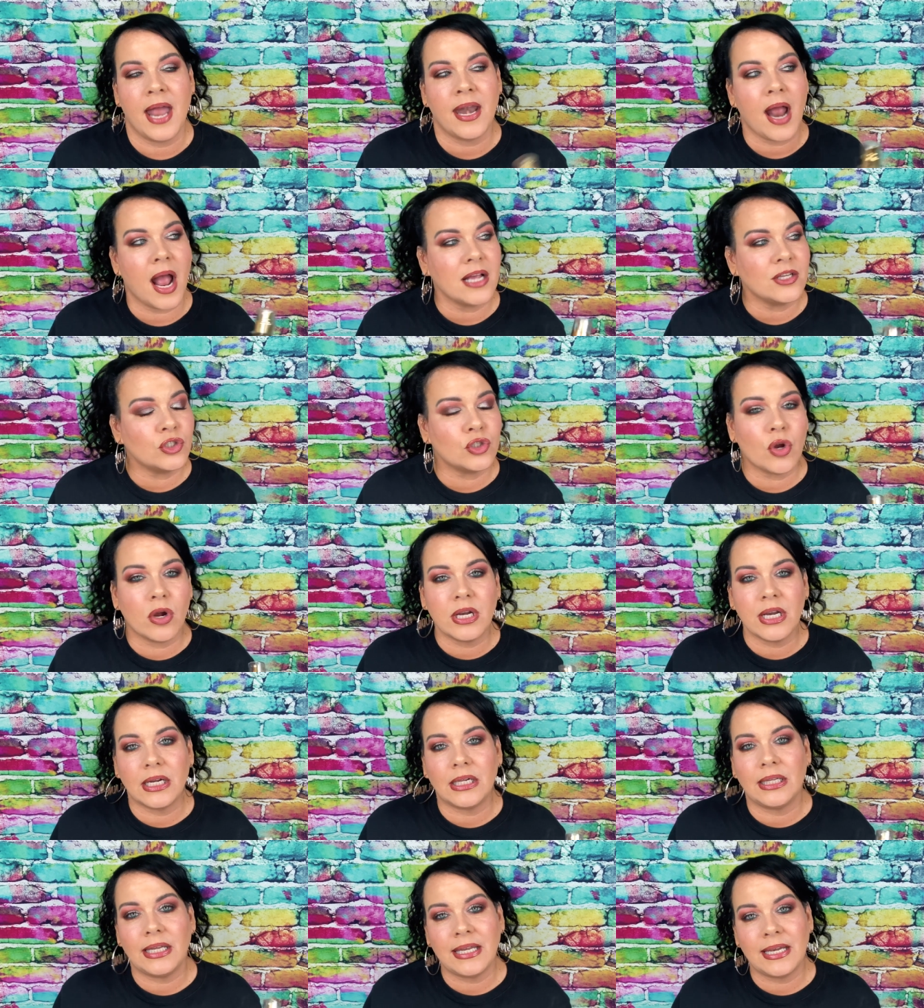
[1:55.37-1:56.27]
And I
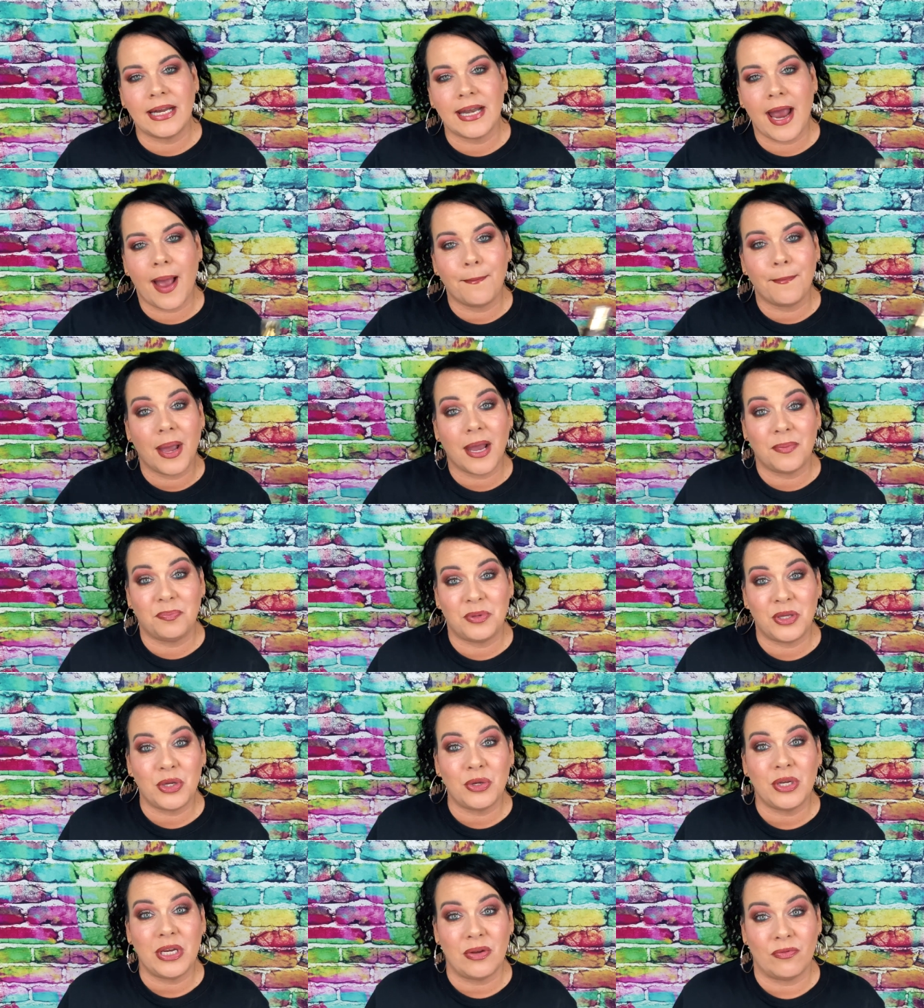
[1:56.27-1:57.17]
started cleaning out my
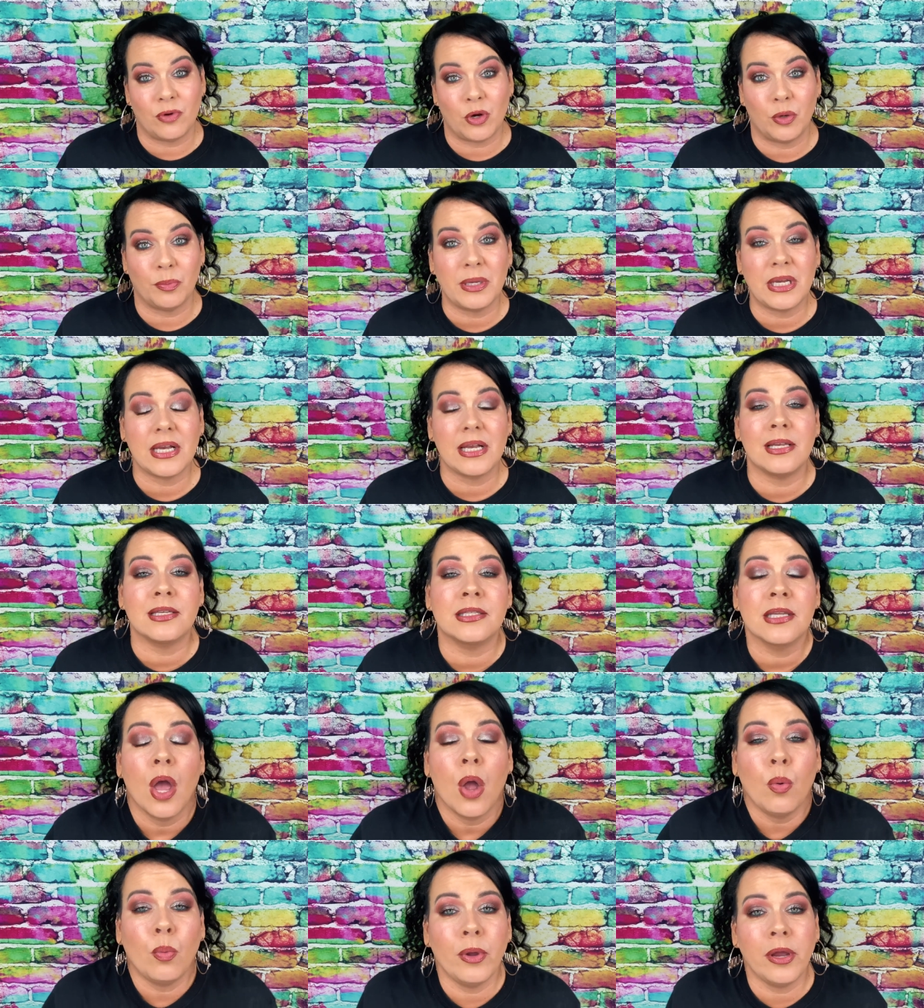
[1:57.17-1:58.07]
beauty room because
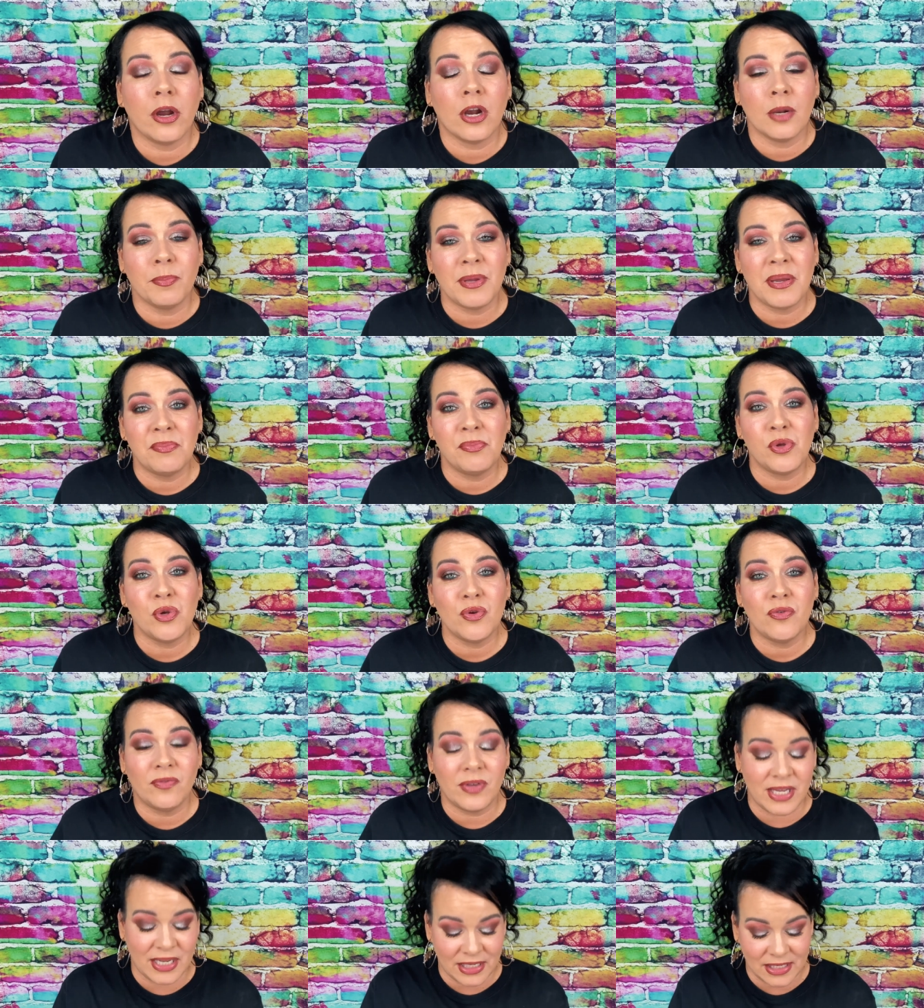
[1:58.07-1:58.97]
we're going to be
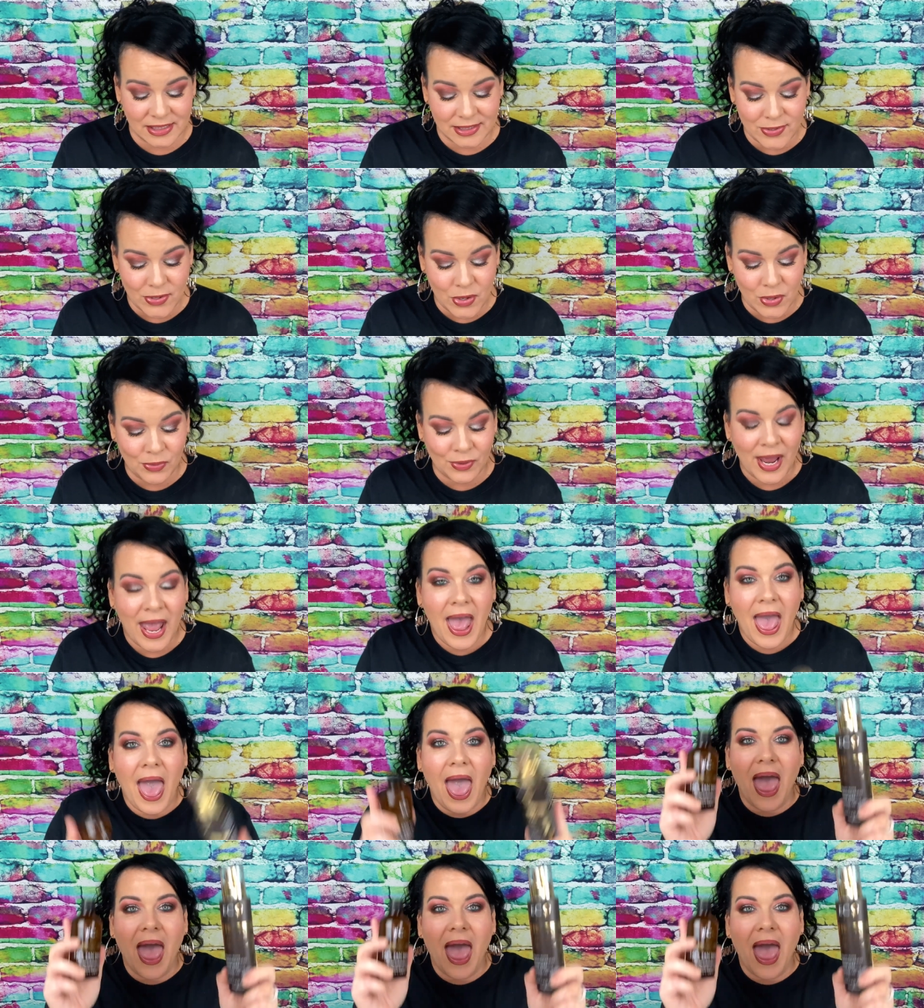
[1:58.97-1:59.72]
moving soon.